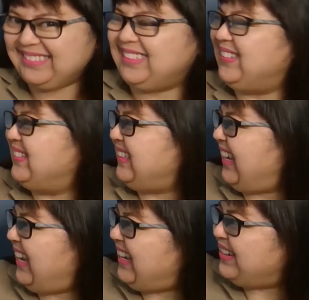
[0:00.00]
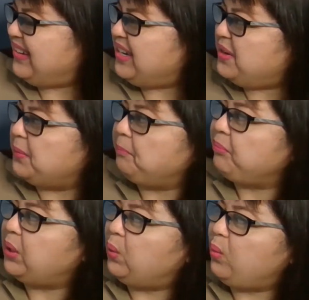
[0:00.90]
Okay, here we go.
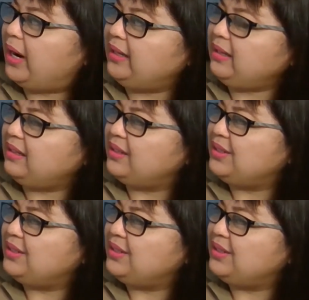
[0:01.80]
One,